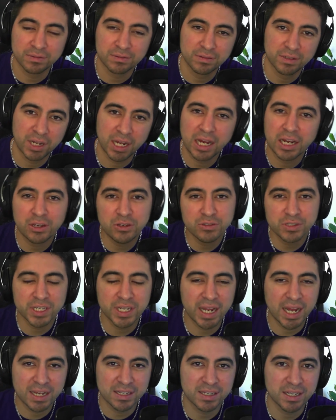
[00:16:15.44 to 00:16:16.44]
I use it
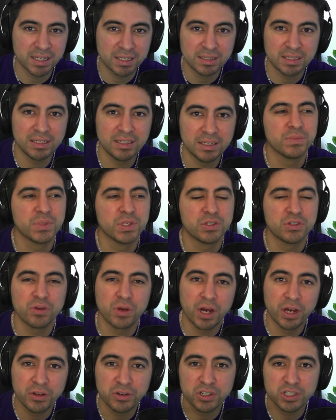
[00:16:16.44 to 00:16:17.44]
as I need it, so
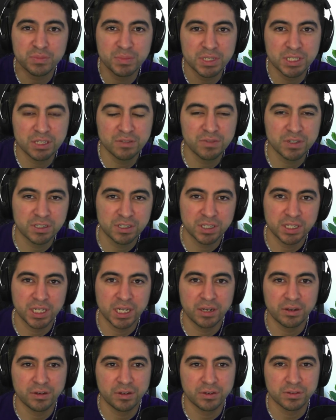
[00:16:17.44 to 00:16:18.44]
under specific
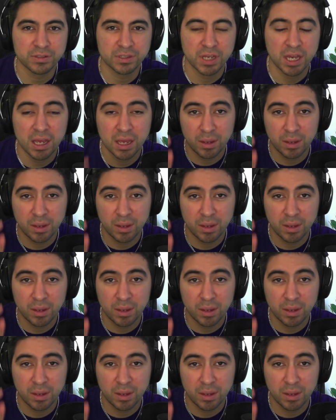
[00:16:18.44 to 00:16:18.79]
scenarios.